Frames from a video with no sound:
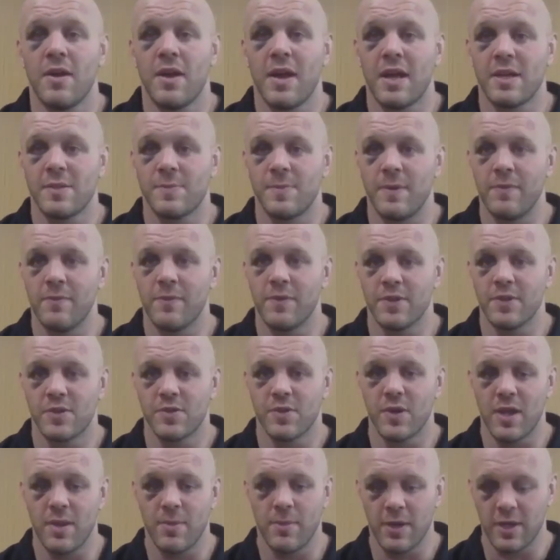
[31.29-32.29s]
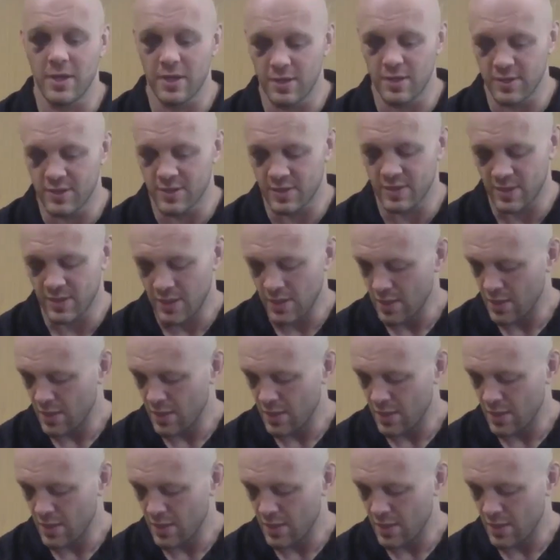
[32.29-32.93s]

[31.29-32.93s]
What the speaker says: It has been frustrating because